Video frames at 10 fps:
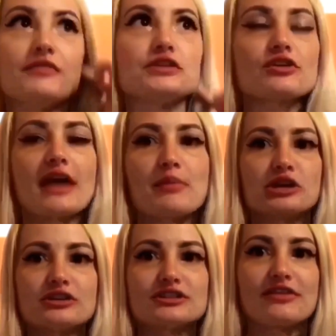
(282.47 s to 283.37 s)
If you're that
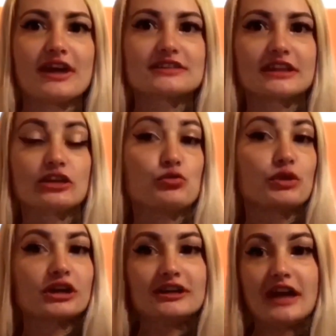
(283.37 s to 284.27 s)
person that's like, you
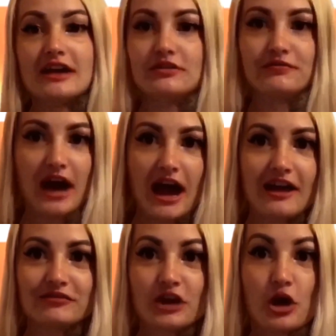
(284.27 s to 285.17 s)
work a 9 to
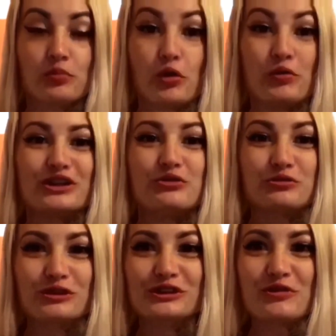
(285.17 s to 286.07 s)
5, but what you
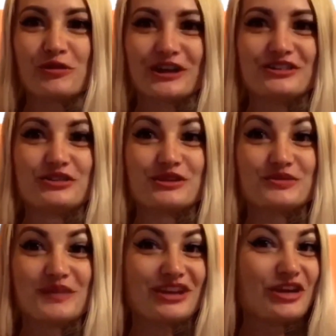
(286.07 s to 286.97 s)
really want to do is
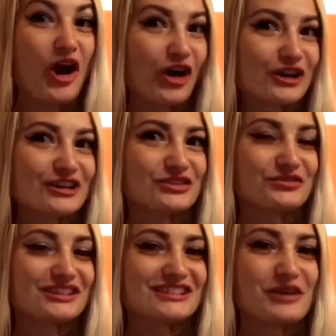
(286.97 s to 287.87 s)
be an artist, for
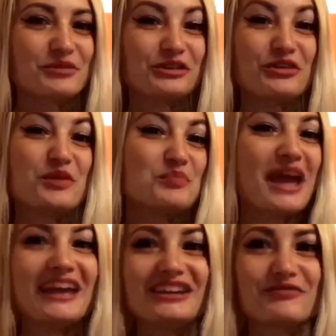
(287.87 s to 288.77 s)
example, and you've been
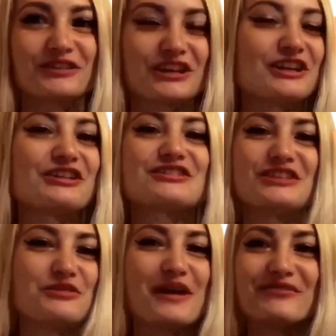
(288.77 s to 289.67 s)
painting for years and
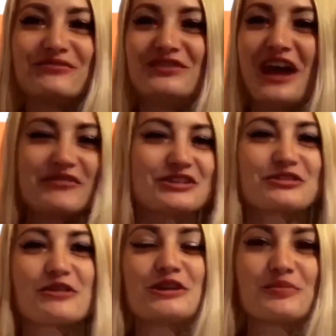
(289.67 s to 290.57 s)
you have never
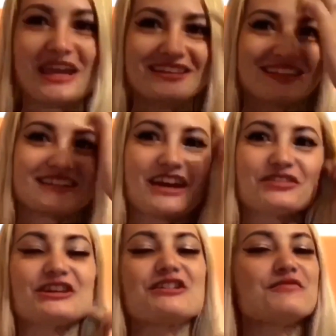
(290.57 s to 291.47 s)
thrown your paintings out
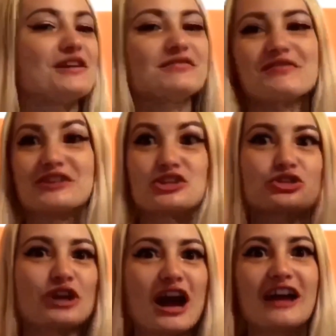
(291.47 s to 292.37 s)
there, you've never even
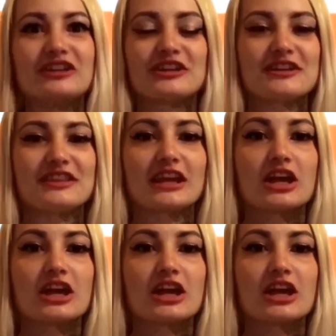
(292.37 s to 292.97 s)
tried or anything.